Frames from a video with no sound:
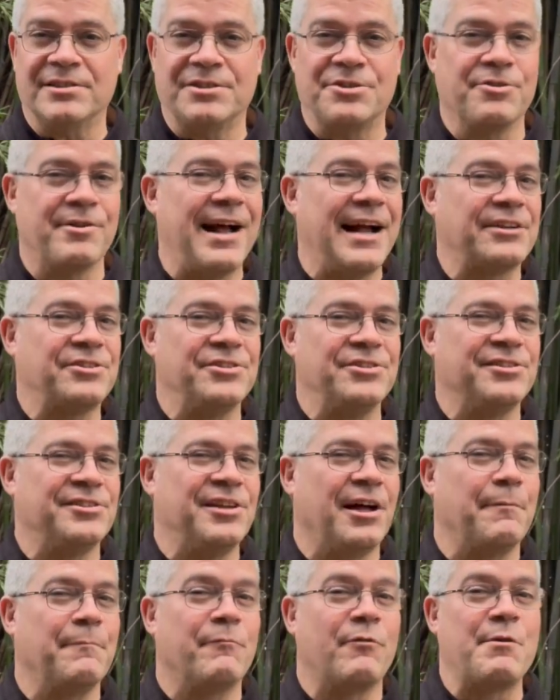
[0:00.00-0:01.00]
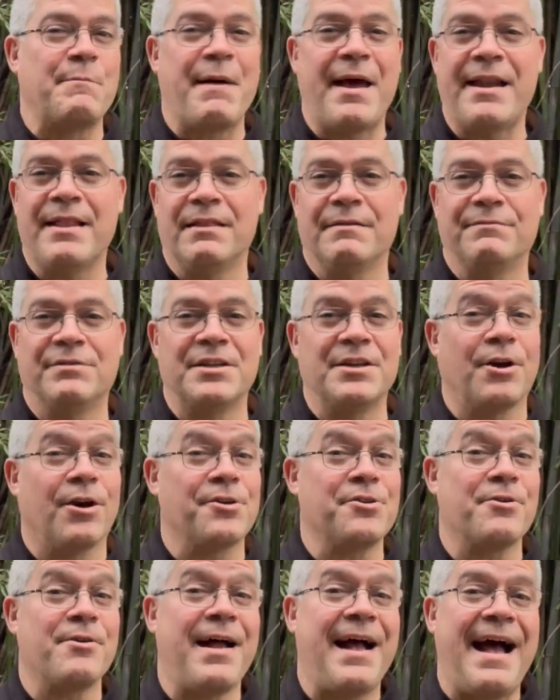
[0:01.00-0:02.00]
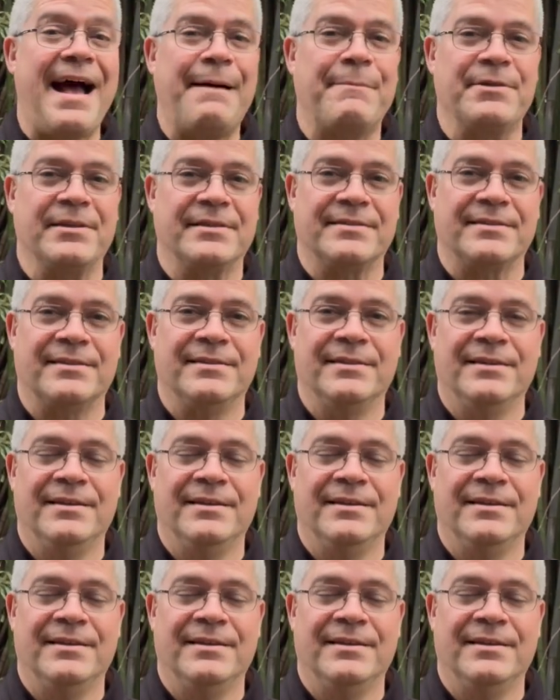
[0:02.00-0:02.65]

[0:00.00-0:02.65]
and your actions done repetitively are your habits.